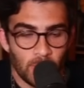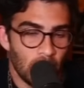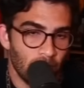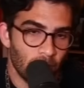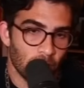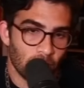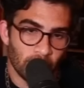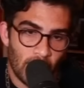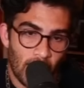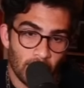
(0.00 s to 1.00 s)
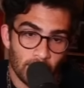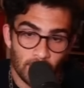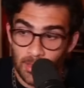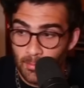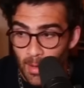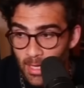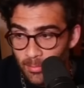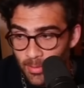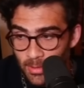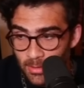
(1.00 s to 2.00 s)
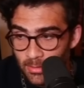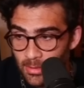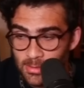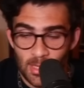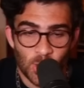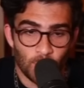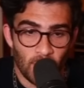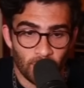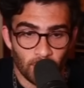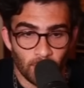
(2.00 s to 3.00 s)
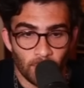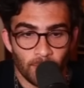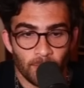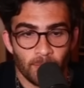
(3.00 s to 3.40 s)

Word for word: The inverse of that, in my opinion, is less preferable.